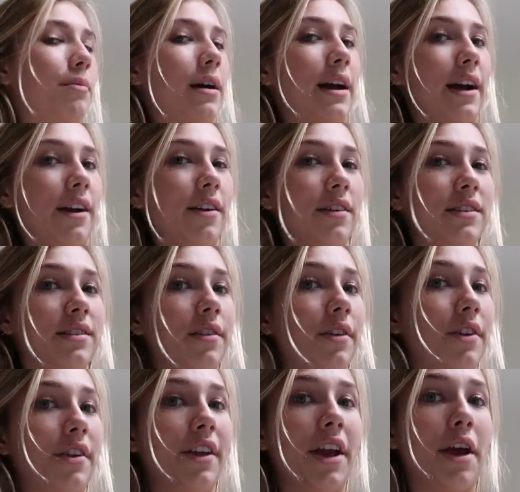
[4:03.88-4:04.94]
my hair is
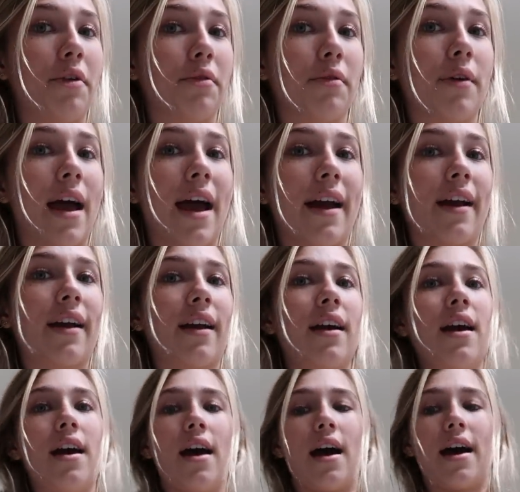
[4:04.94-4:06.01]
literally a wreck.
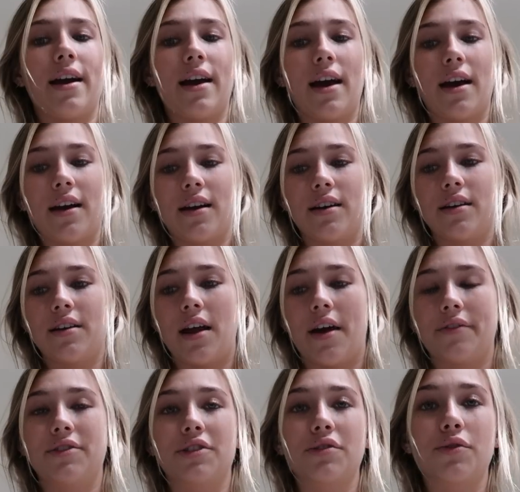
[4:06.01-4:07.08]
I had
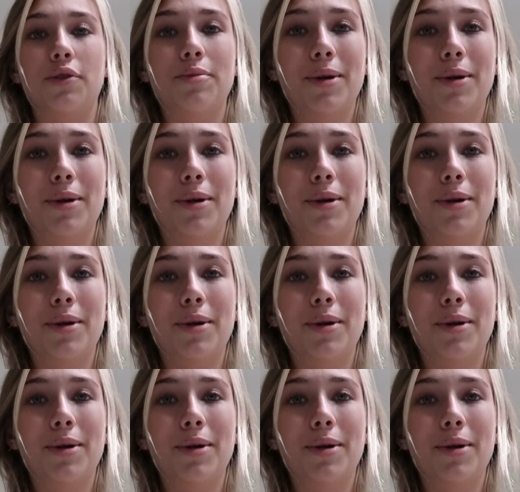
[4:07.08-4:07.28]
after school